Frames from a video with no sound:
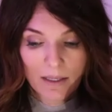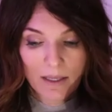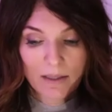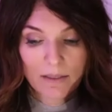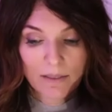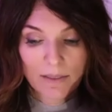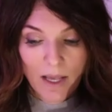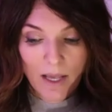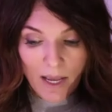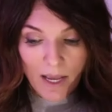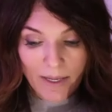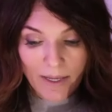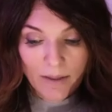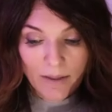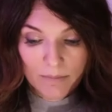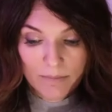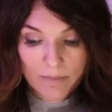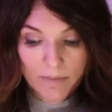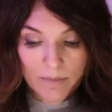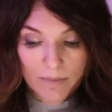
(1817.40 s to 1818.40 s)
I
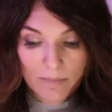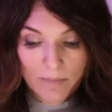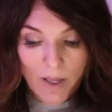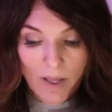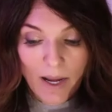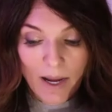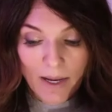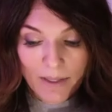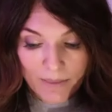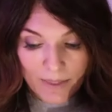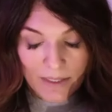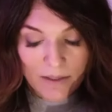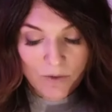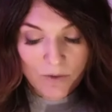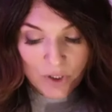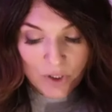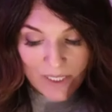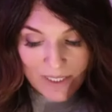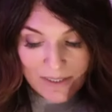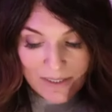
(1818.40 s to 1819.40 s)
I think
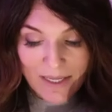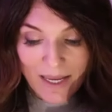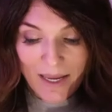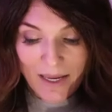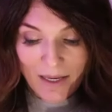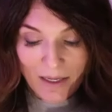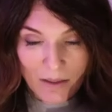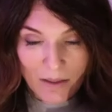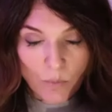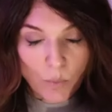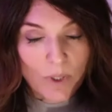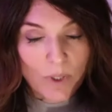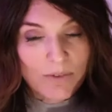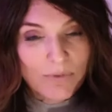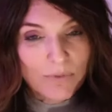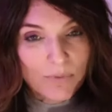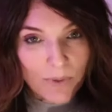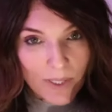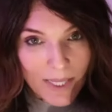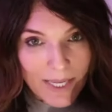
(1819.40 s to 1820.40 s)
she's a
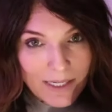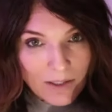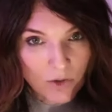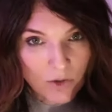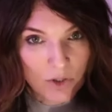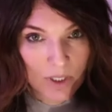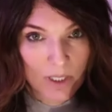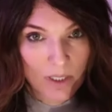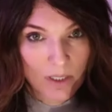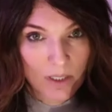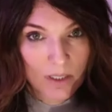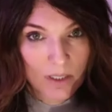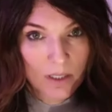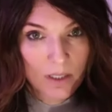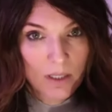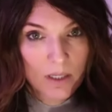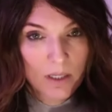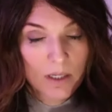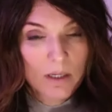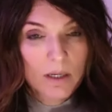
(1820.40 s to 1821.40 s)
reflection
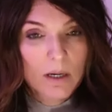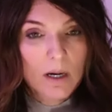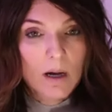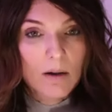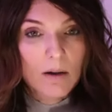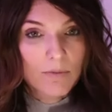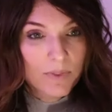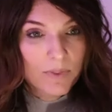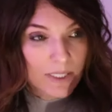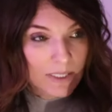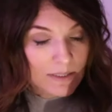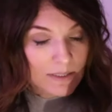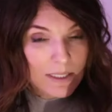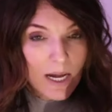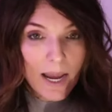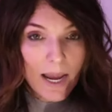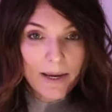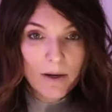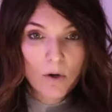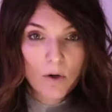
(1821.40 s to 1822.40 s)
of the
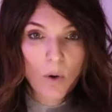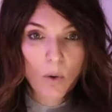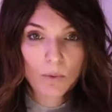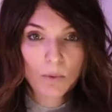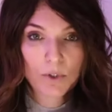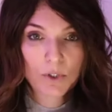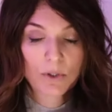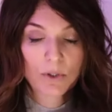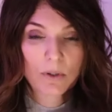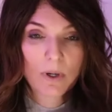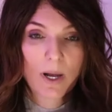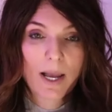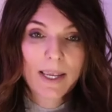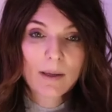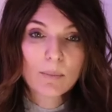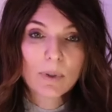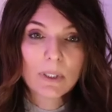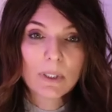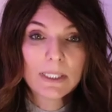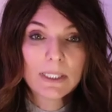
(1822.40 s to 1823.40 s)
entire culture. I
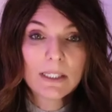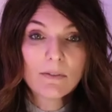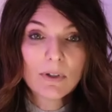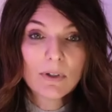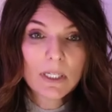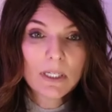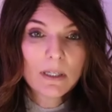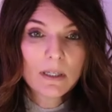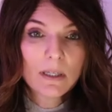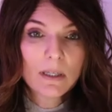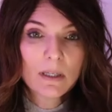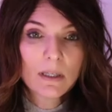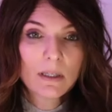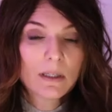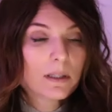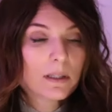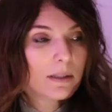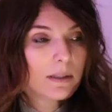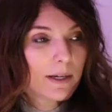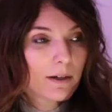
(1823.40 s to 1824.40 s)
believe it,
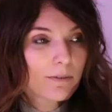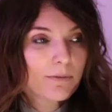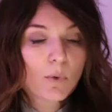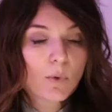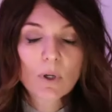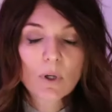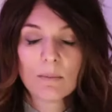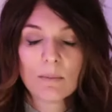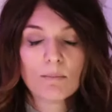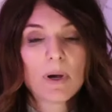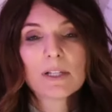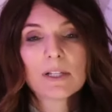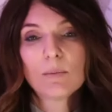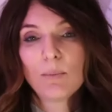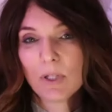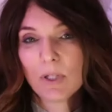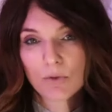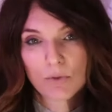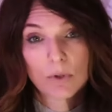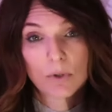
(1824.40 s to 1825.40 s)
therefore it must
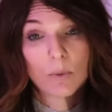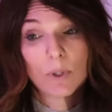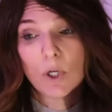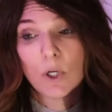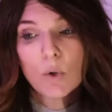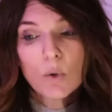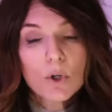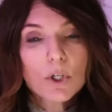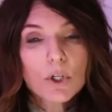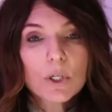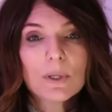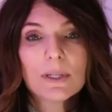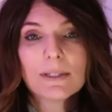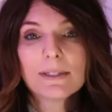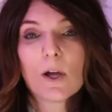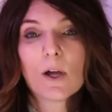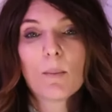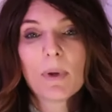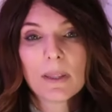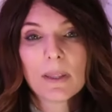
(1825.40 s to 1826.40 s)
be true. And who are you to
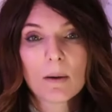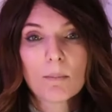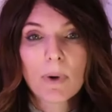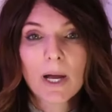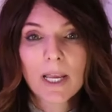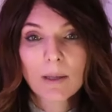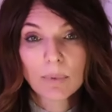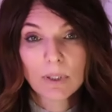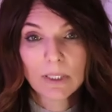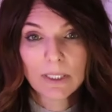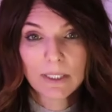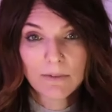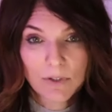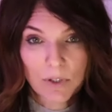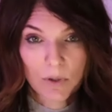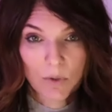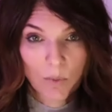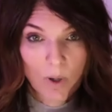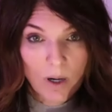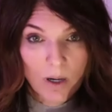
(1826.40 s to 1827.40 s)
tell me that my beliefs are
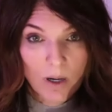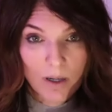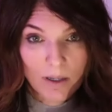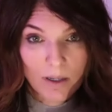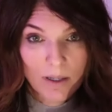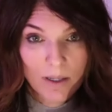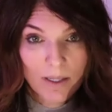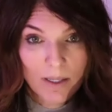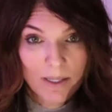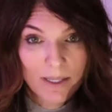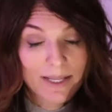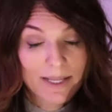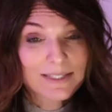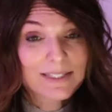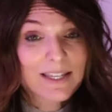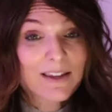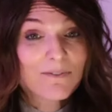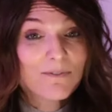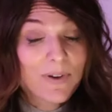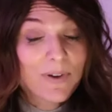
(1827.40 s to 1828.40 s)
wrong? It's
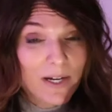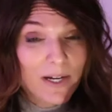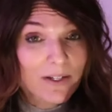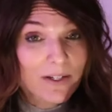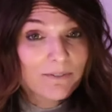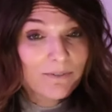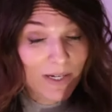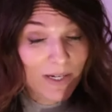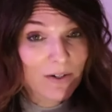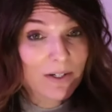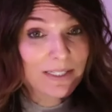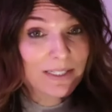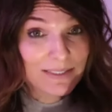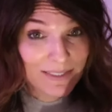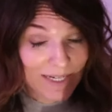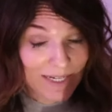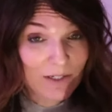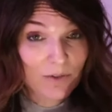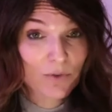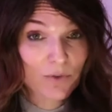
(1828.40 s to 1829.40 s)
a very, yeah. very
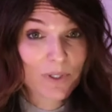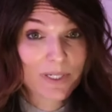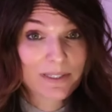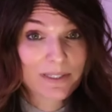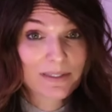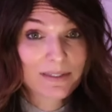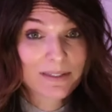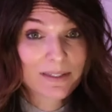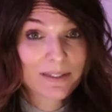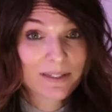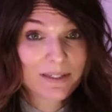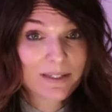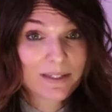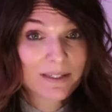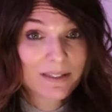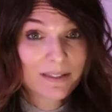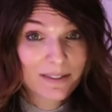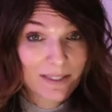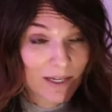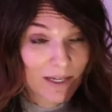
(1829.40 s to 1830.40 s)
dangerous,
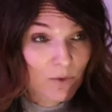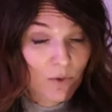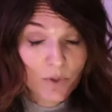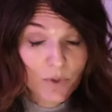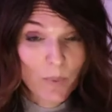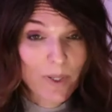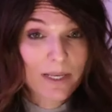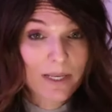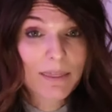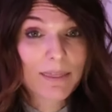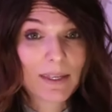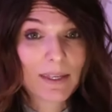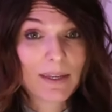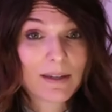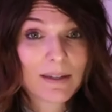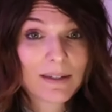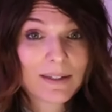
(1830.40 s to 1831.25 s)
dangerous way to think.